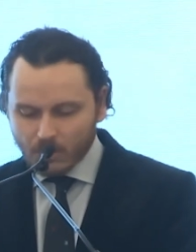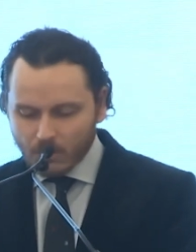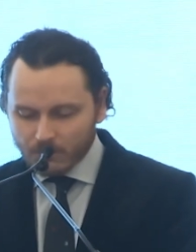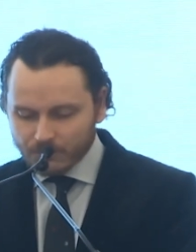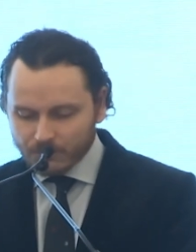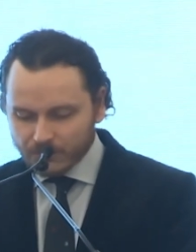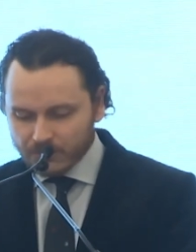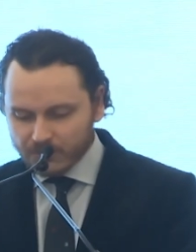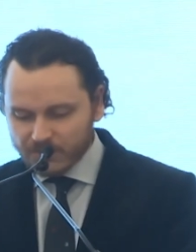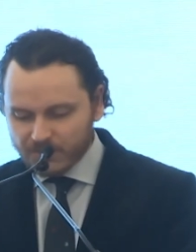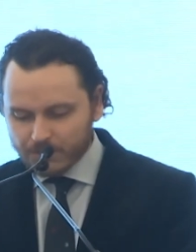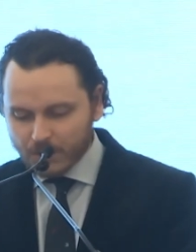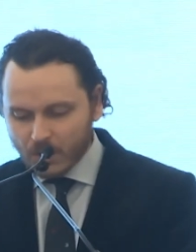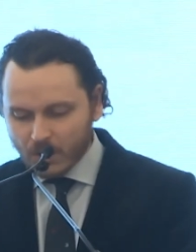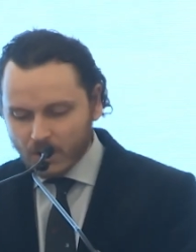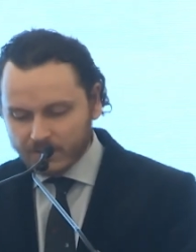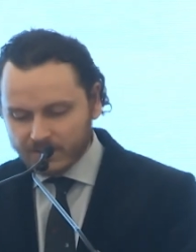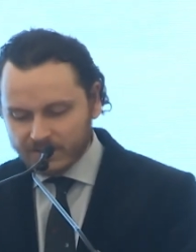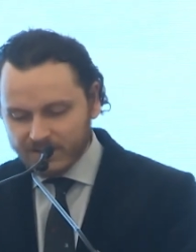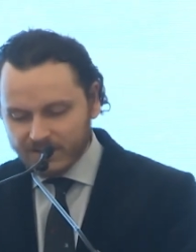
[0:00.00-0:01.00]
Conference of
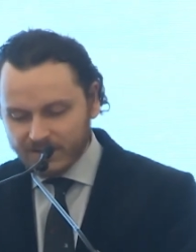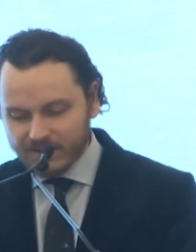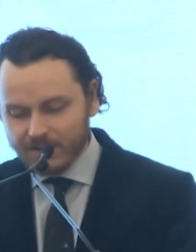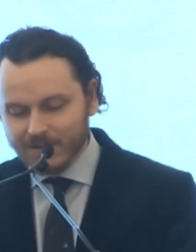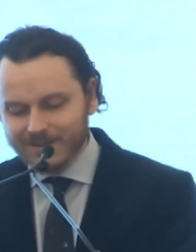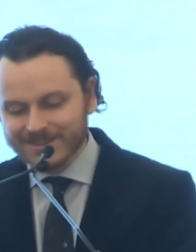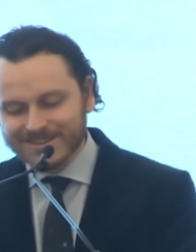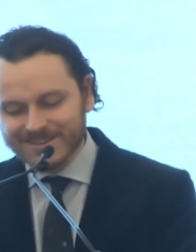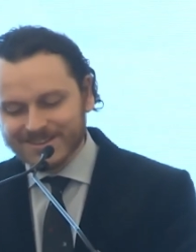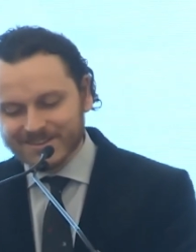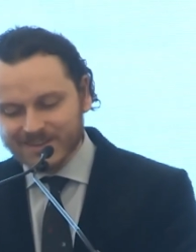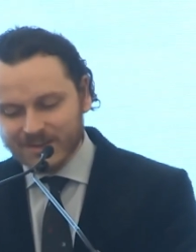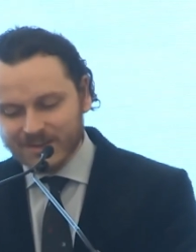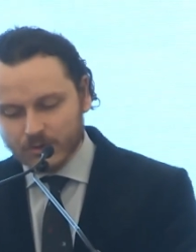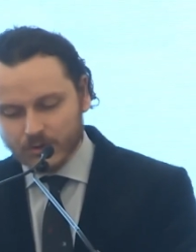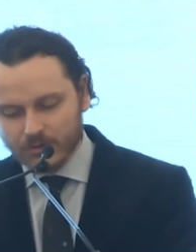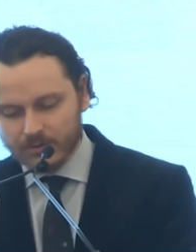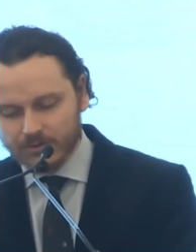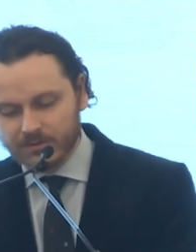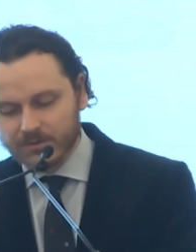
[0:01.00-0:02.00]
Party
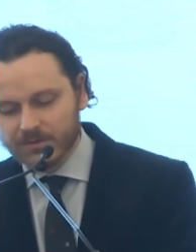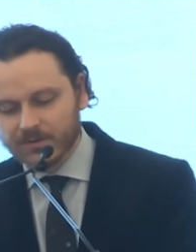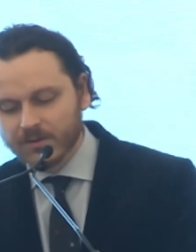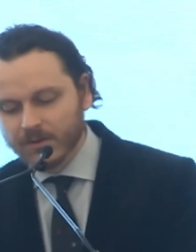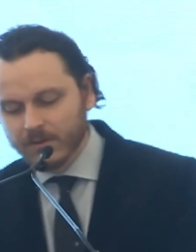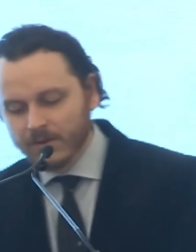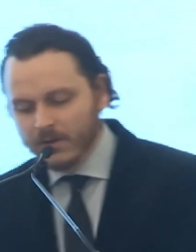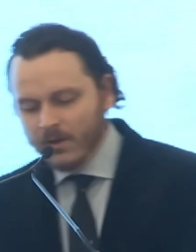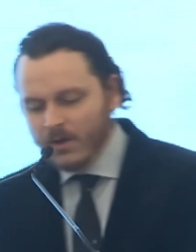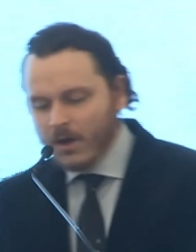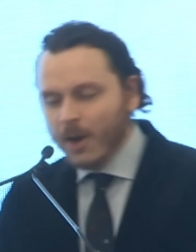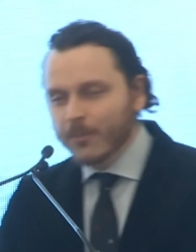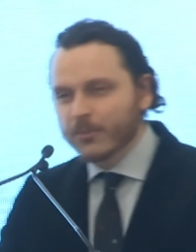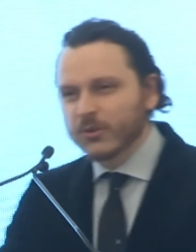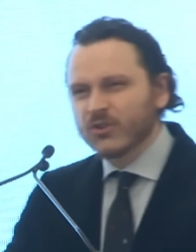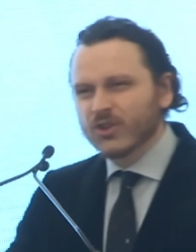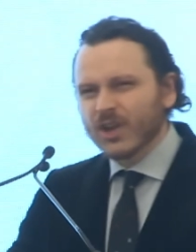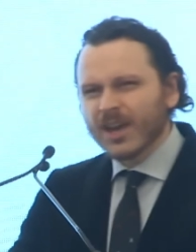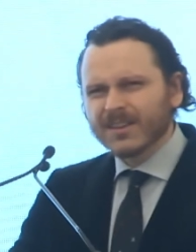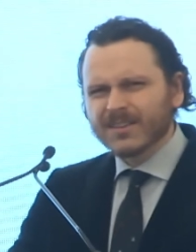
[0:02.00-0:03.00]
decisions, are
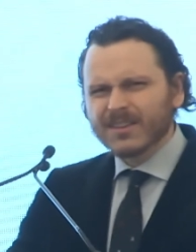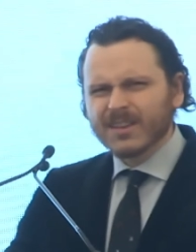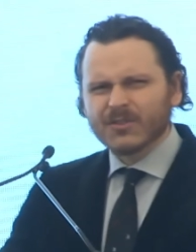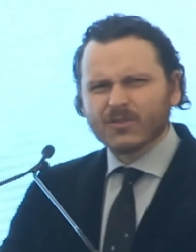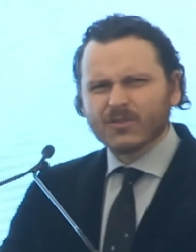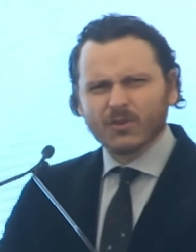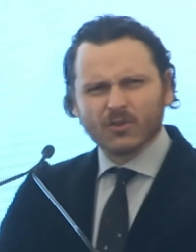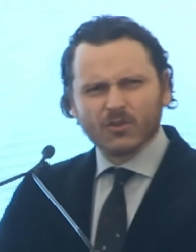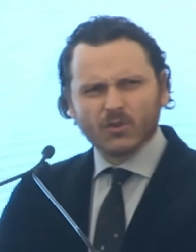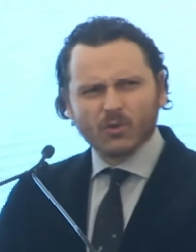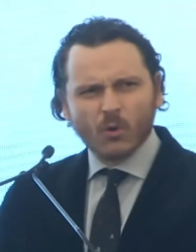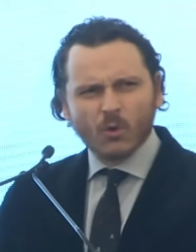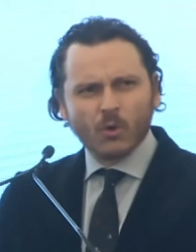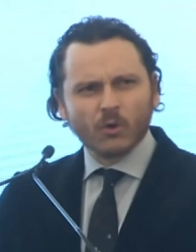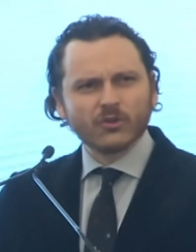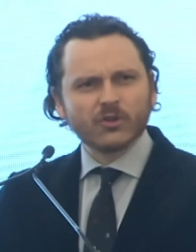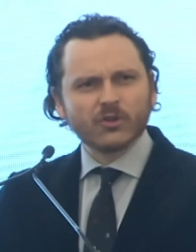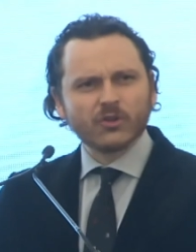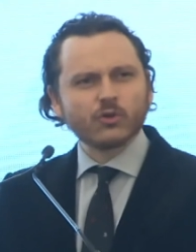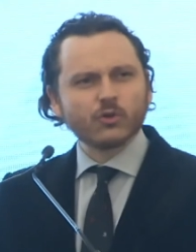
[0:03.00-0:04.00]
projected to
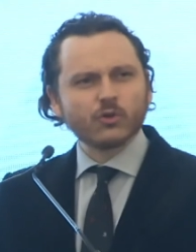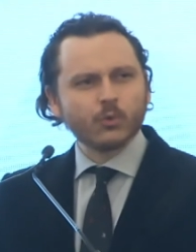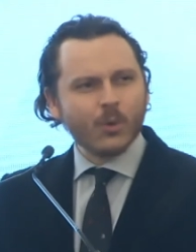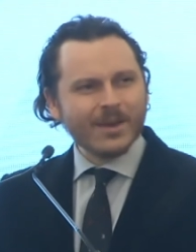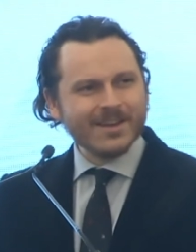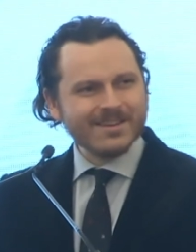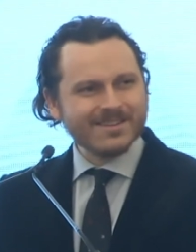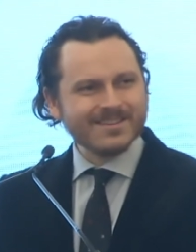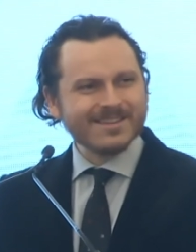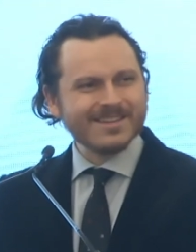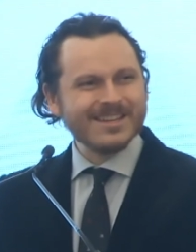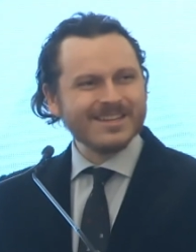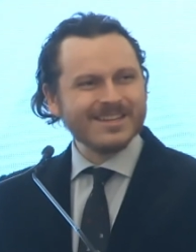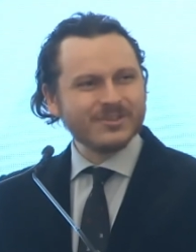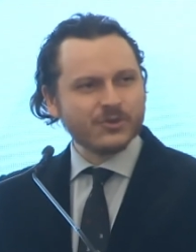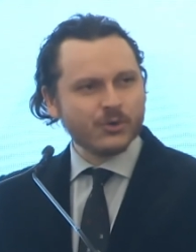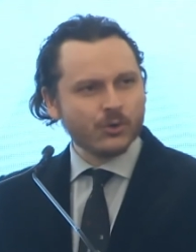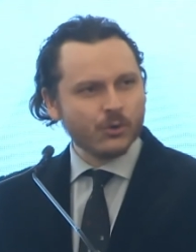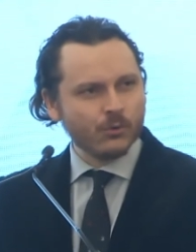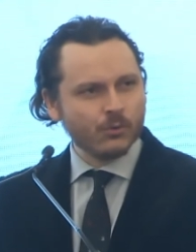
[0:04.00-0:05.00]
soar to
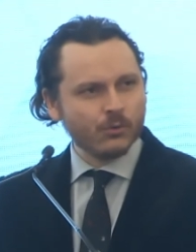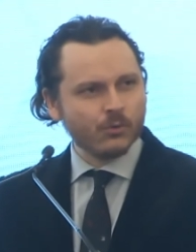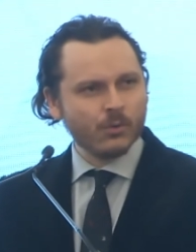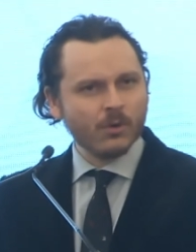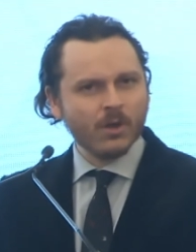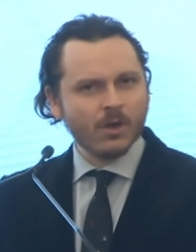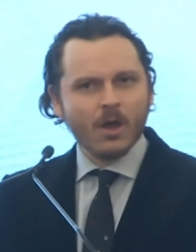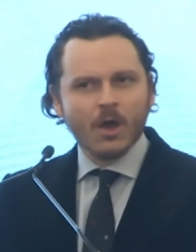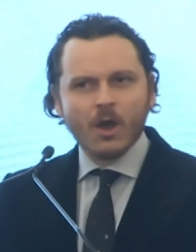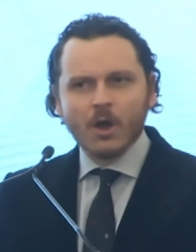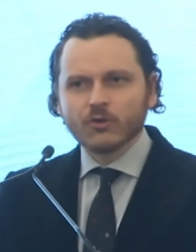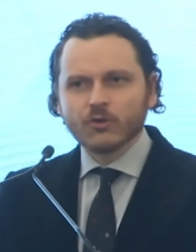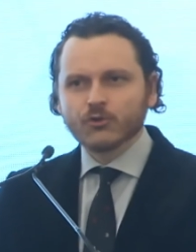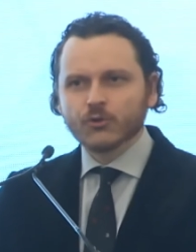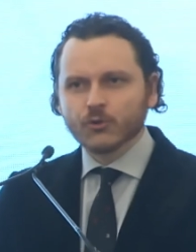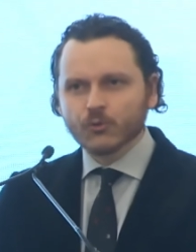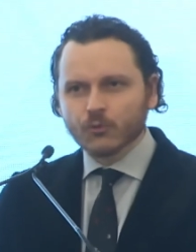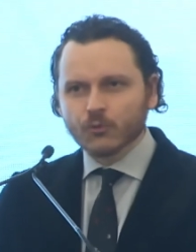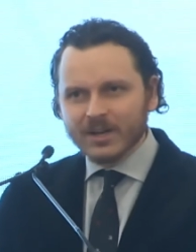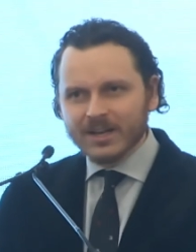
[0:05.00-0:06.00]
$22
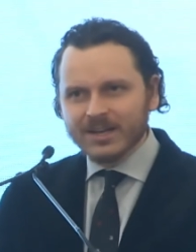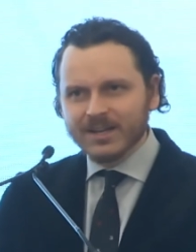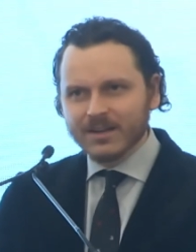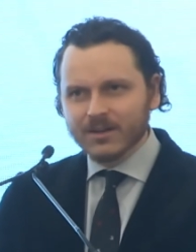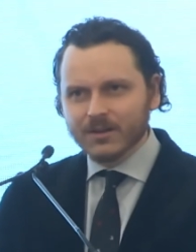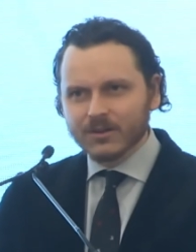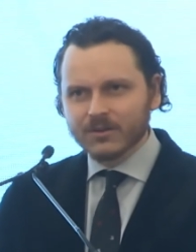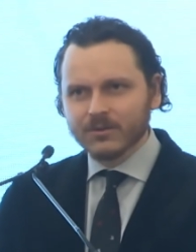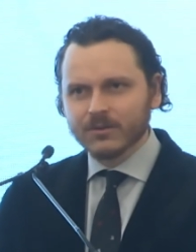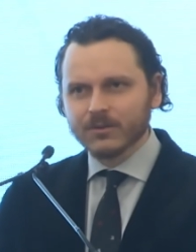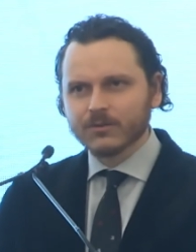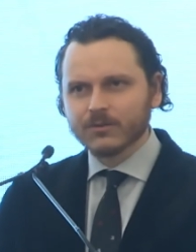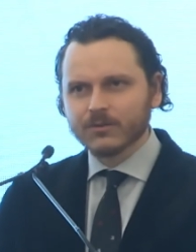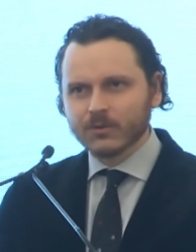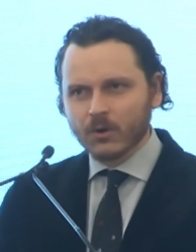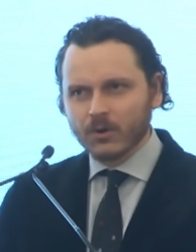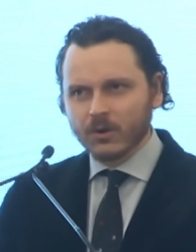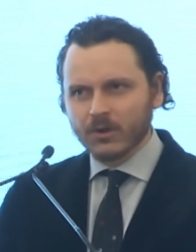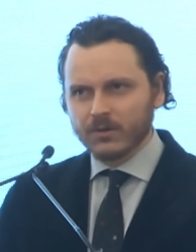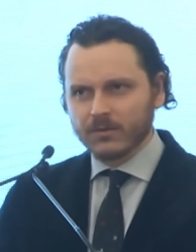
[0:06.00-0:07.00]
trillion
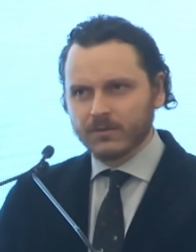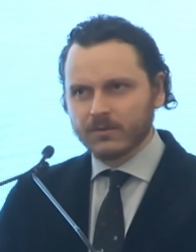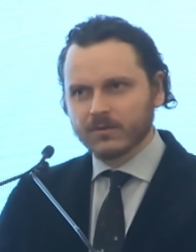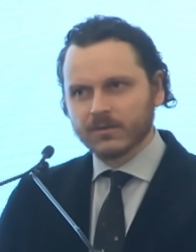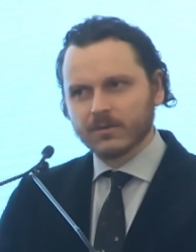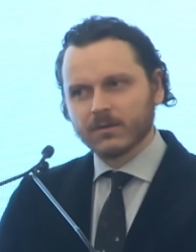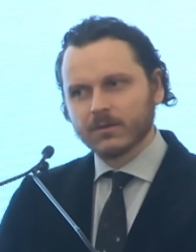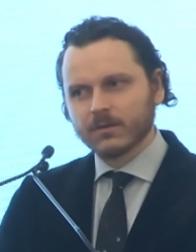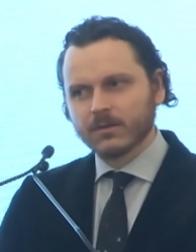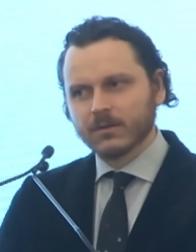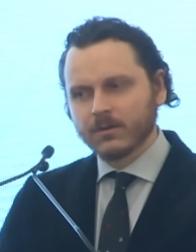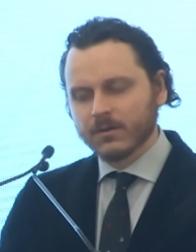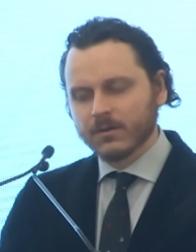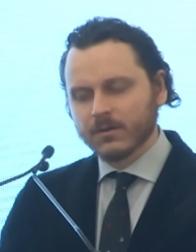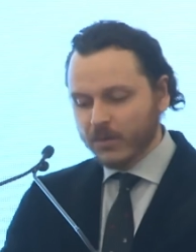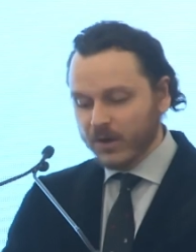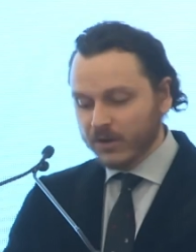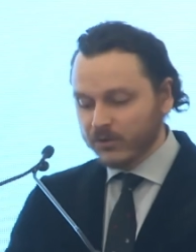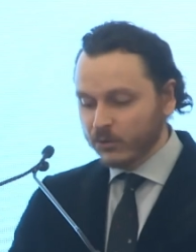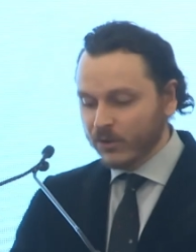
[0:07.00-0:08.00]

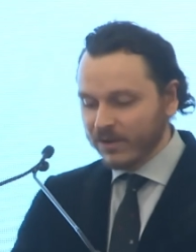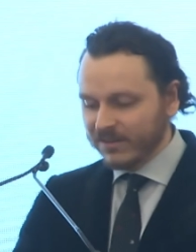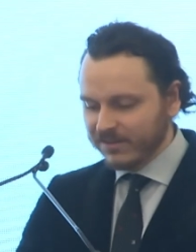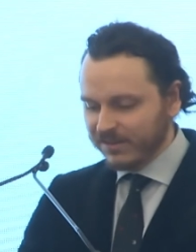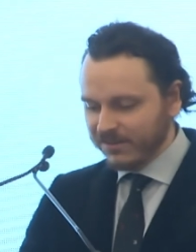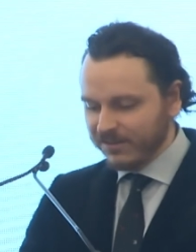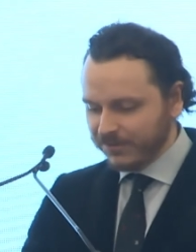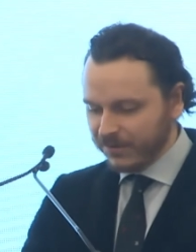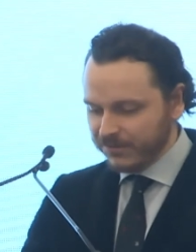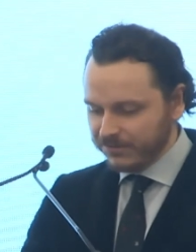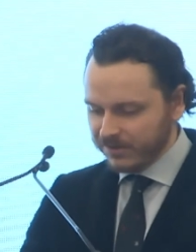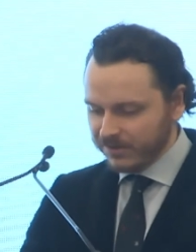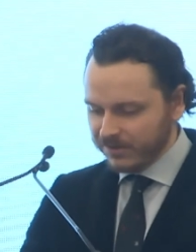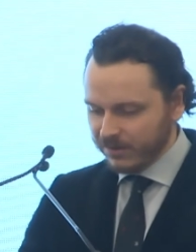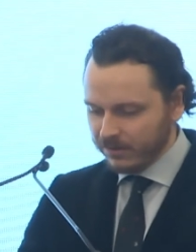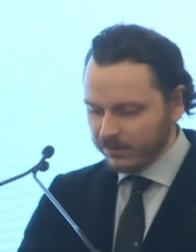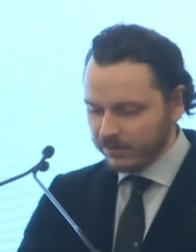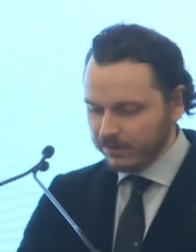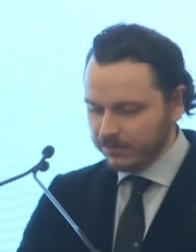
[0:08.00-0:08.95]
by 2050.